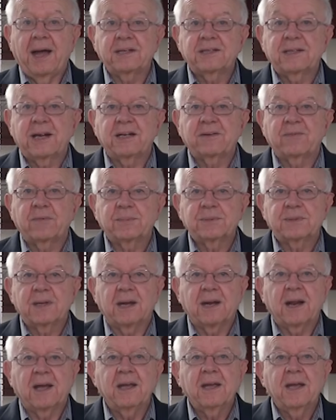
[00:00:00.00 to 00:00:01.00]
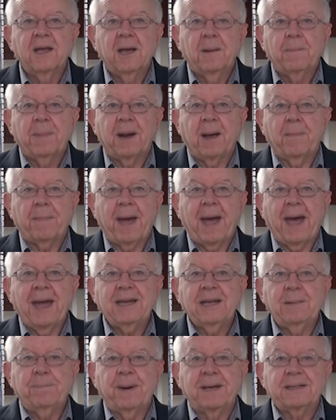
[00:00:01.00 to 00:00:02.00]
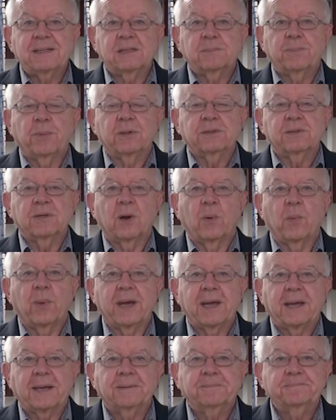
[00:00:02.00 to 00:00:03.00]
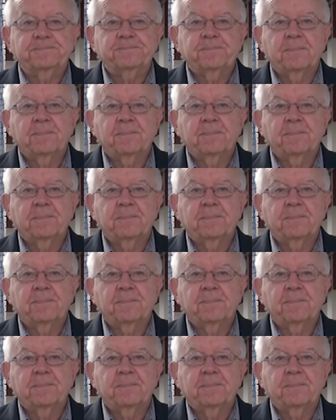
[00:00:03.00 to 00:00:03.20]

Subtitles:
unchanged from Saturday, but up 80 basis points in a week.